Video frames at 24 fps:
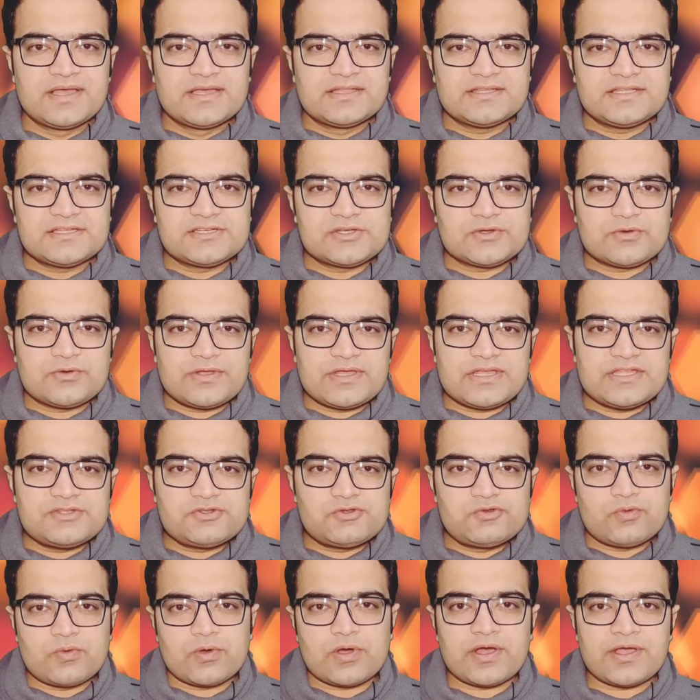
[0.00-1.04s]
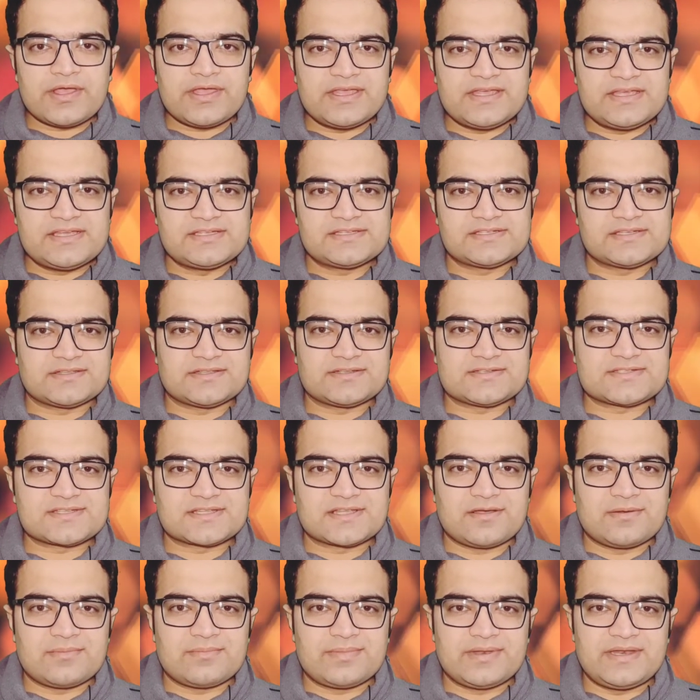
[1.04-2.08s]
They should enjoy each other's
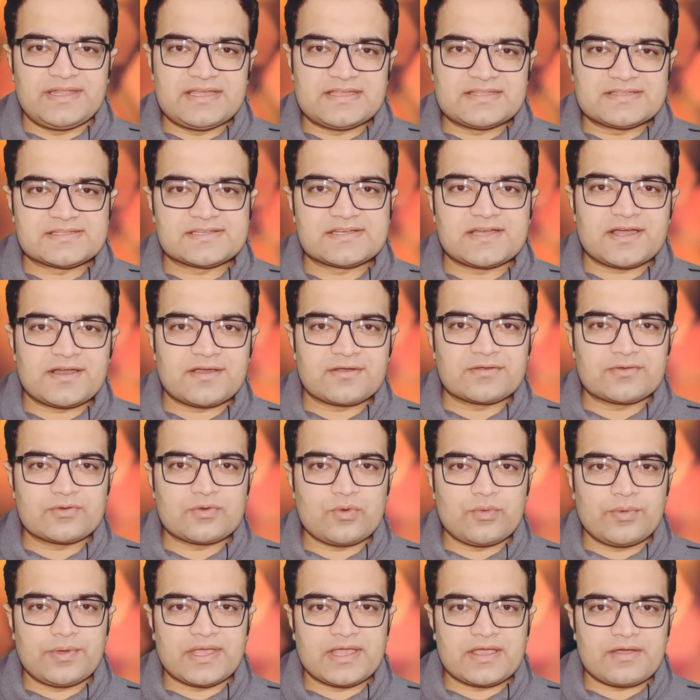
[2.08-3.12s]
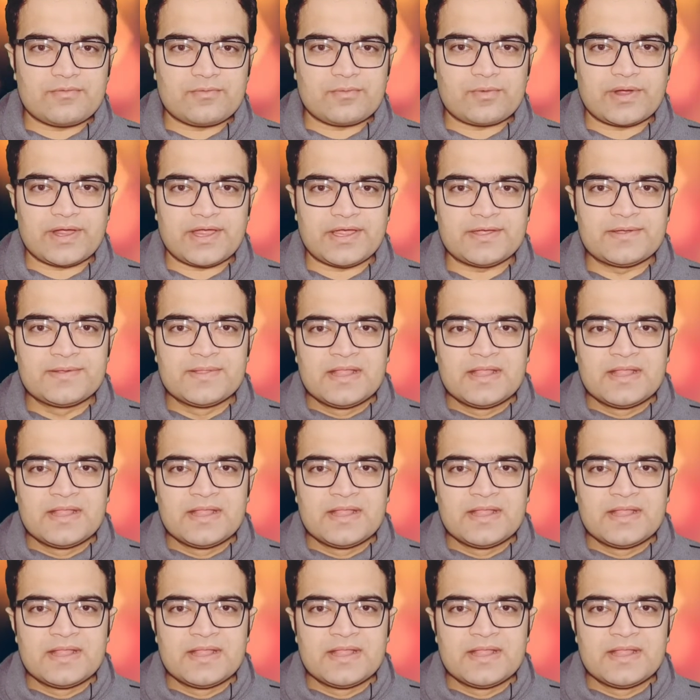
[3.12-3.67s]
company instead of going away.